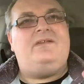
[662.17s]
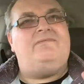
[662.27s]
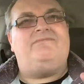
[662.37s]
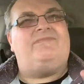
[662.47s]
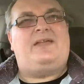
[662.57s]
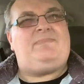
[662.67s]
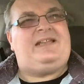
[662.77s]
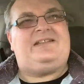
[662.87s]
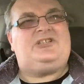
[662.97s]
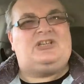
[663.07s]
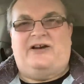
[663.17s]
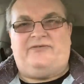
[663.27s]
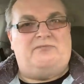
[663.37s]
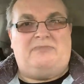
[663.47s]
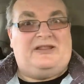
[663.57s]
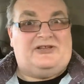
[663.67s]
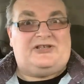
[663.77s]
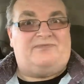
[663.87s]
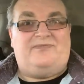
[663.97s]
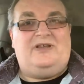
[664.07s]
they've been shut for
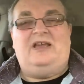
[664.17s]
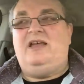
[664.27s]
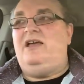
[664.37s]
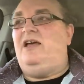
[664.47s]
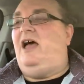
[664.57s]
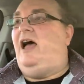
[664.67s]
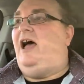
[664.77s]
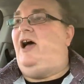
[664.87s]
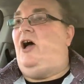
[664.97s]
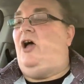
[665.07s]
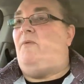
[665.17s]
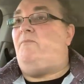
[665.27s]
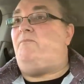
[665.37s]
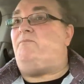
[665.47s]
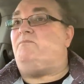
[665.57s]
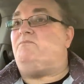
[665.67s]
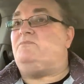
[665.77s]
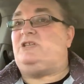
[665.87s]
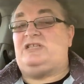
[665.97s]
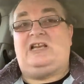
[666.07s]
months,
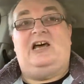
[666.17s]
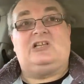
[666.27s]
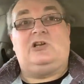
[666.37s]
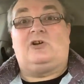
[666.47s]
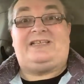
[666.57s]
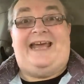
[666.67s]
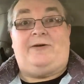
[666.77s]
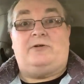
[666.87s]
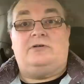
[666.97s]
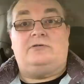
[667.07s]
since the last lockdown.